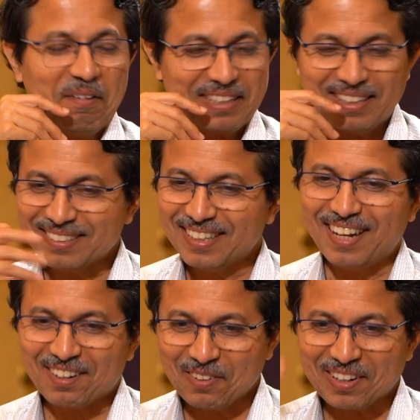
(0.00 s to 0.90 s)
I mean, they say
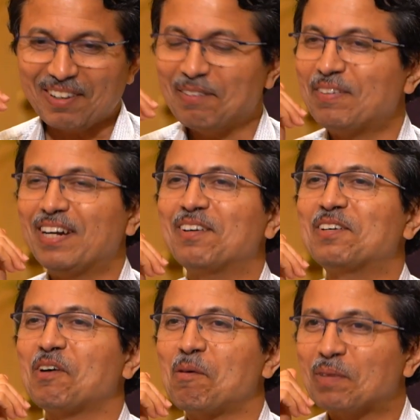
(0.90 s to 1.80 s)
that, look, we are going
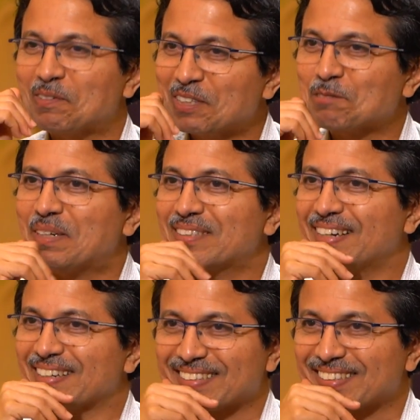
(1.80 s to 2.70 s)
to compete with
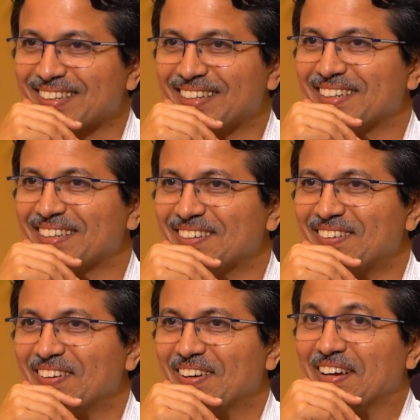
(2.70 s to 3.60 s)
SpaceX, you
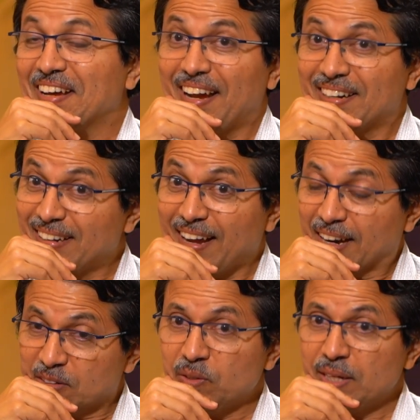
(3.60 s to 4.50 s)
know, and they
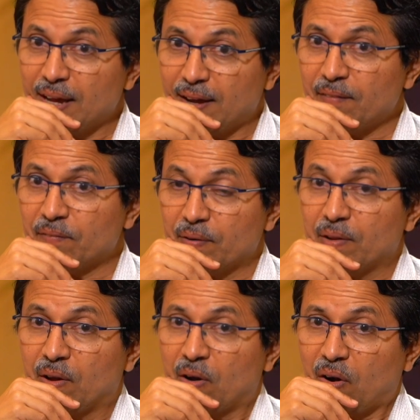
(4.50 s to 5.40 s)
actually have
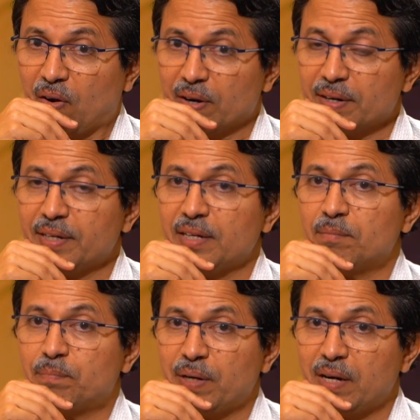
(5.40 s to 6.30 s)
already
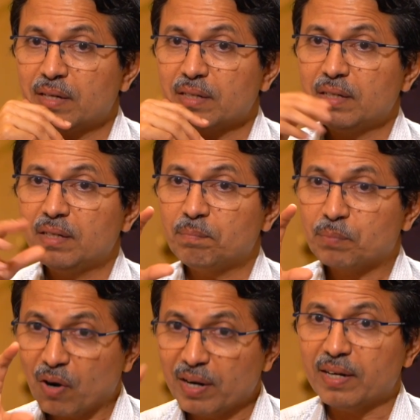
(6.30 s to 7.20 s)
built a
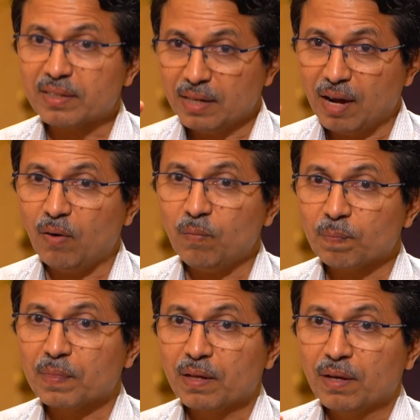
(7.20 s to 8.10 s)
product now.
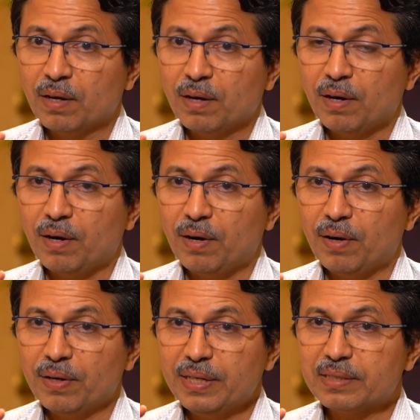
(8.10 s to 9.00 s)

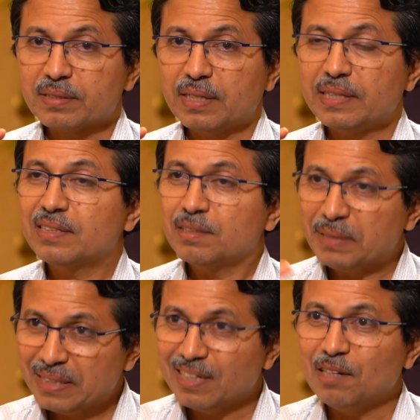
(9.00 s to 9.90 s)
It's an
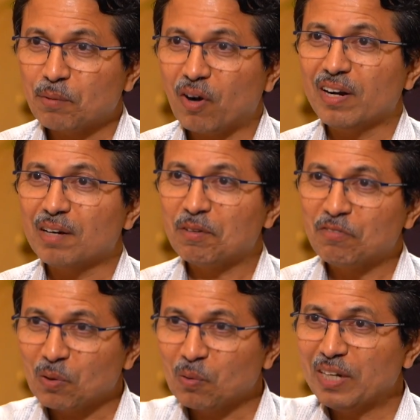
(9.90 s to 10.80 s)
intermediary product
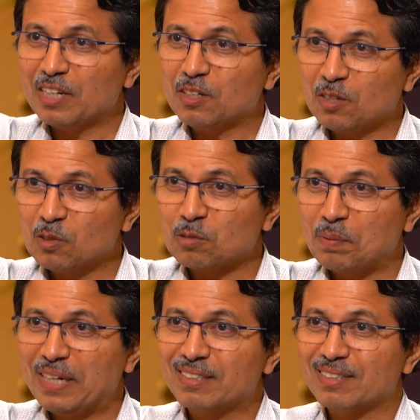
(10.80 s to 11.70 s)
before going to
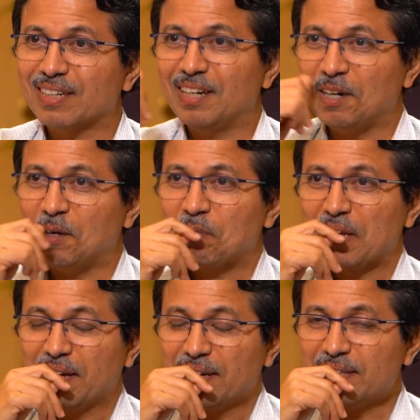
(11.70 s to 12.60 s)
space
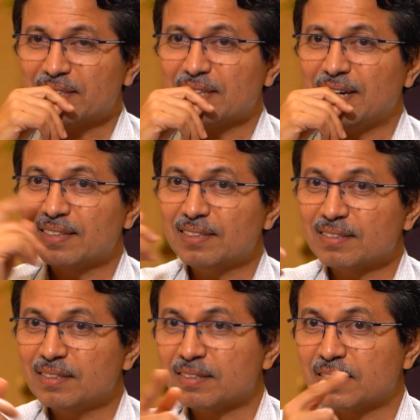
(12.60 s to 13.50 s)
internet. This
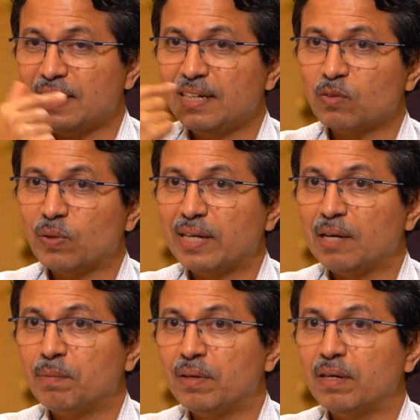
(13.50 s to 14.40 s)
is really to
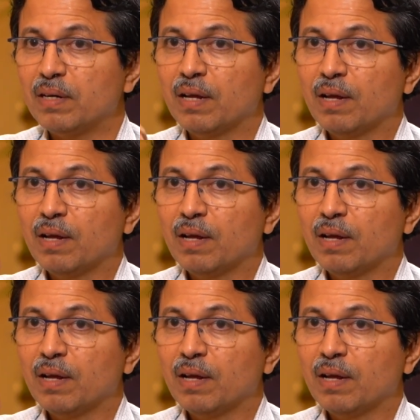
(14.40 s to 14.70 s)
enable